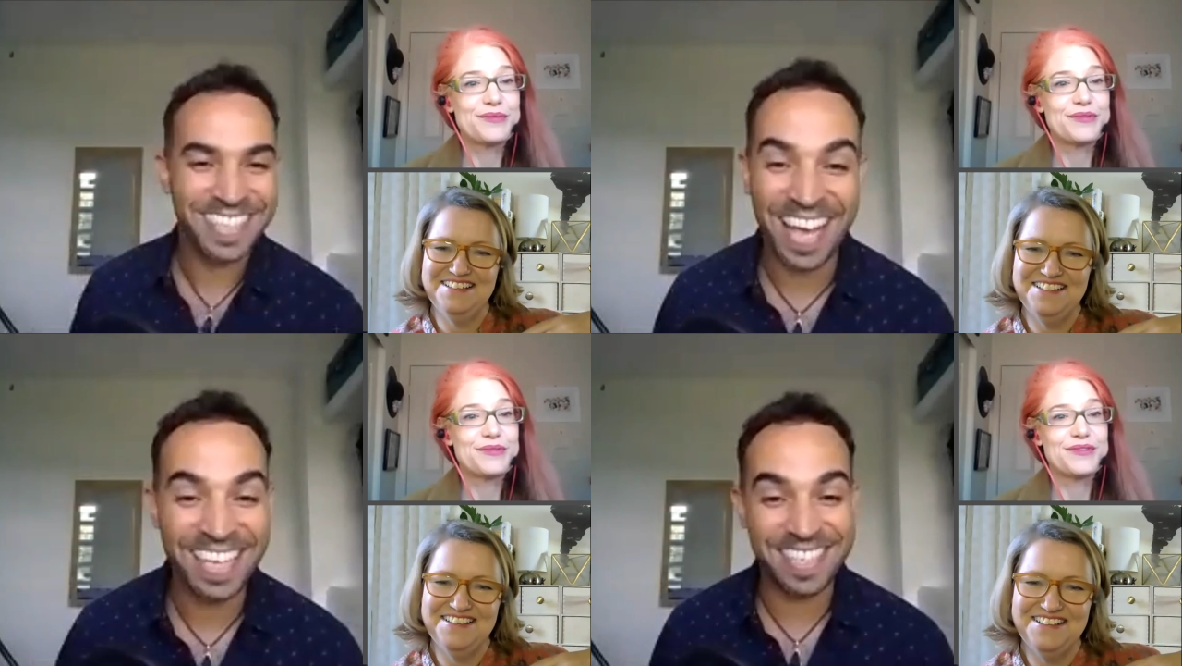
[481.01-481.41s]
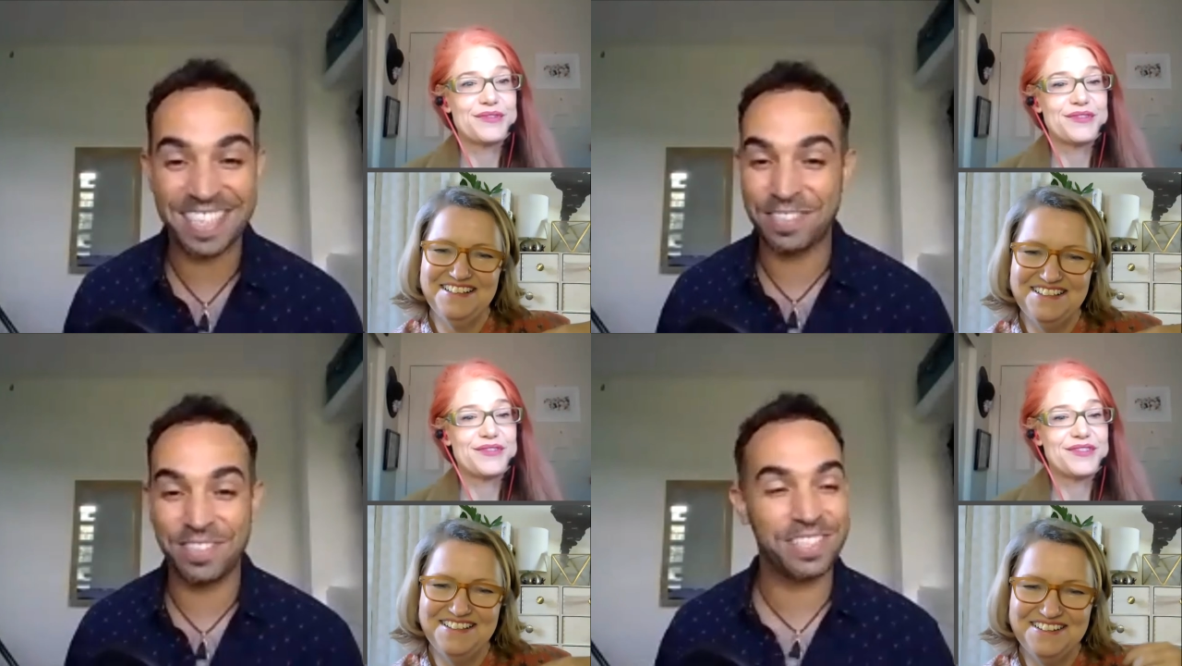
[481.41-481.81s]
Speaker 1: yeah,
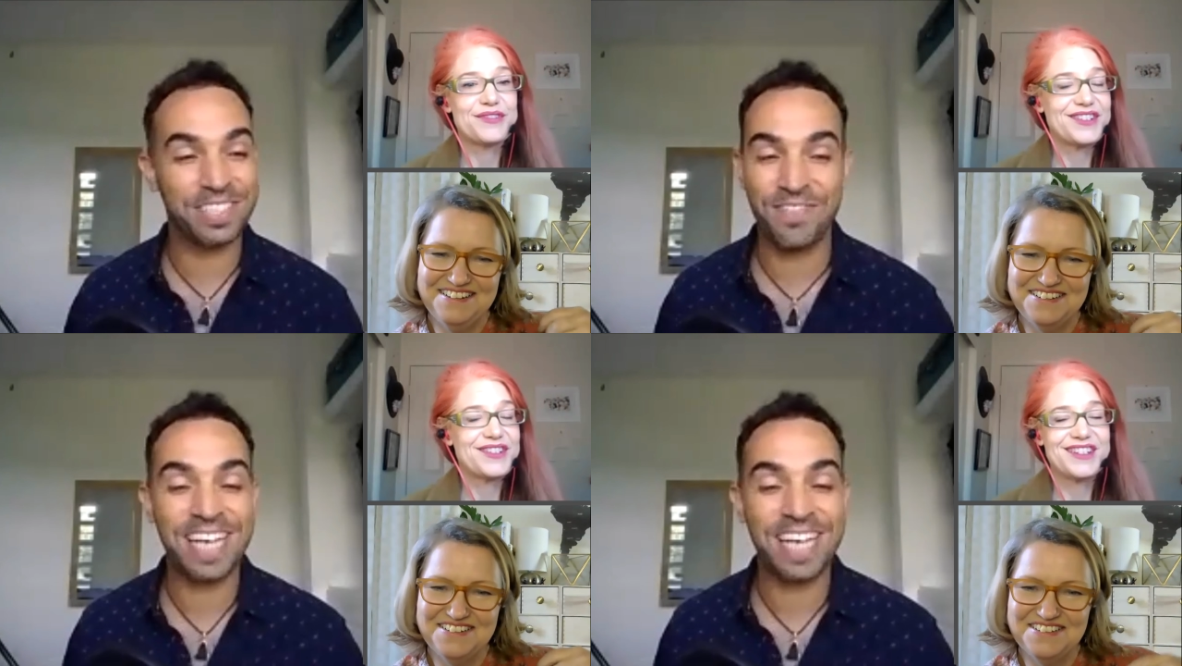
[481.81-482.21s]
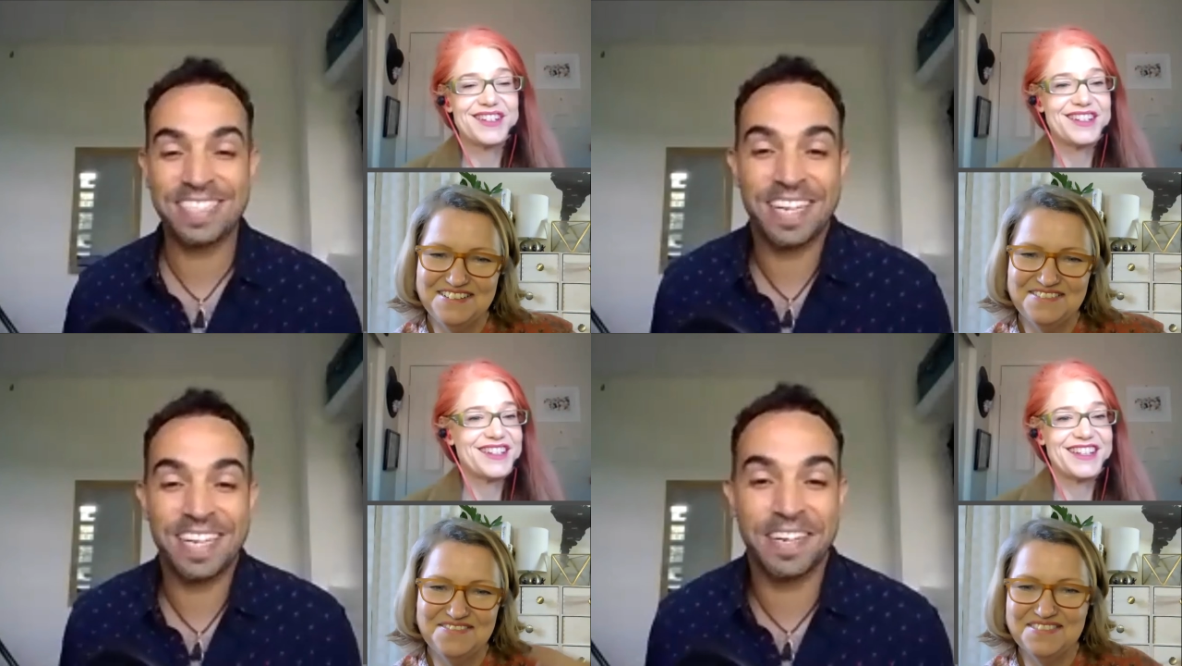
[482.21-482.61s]
it's it's it's
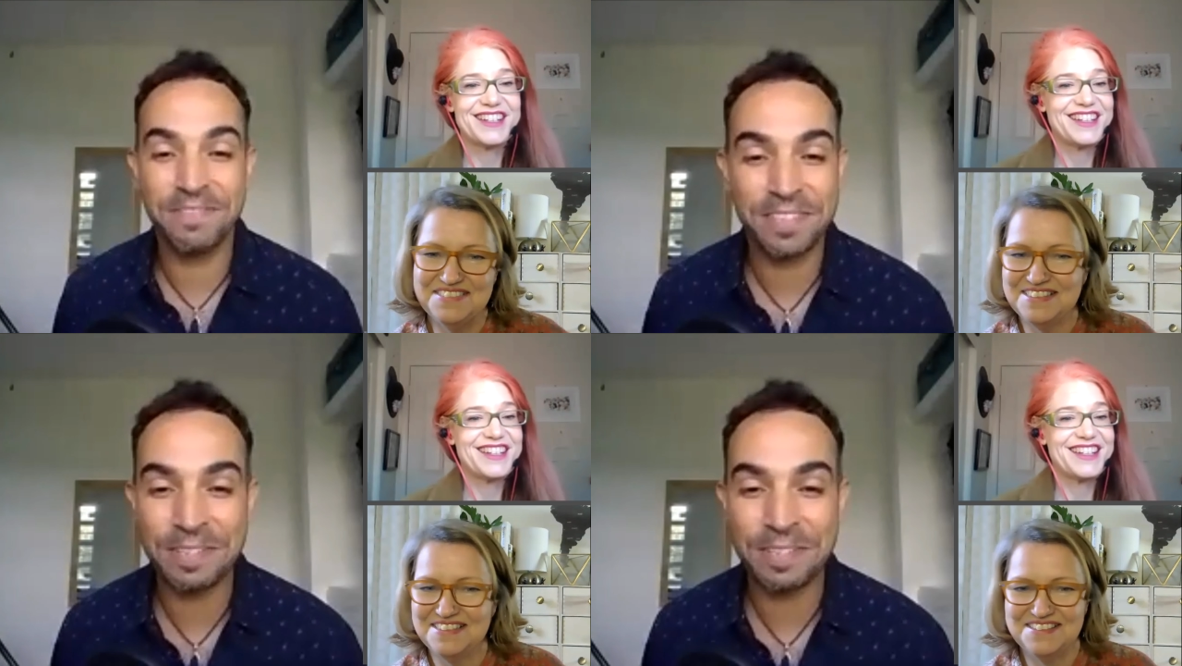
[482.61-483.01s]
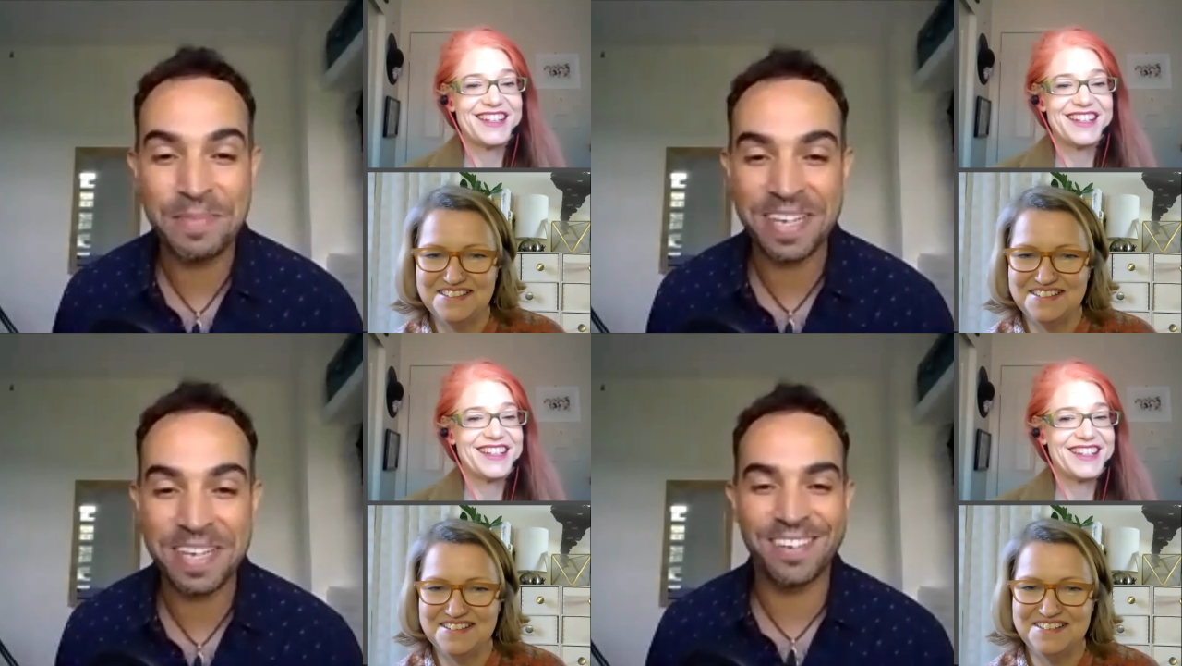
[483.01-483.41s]
fascinating even to me.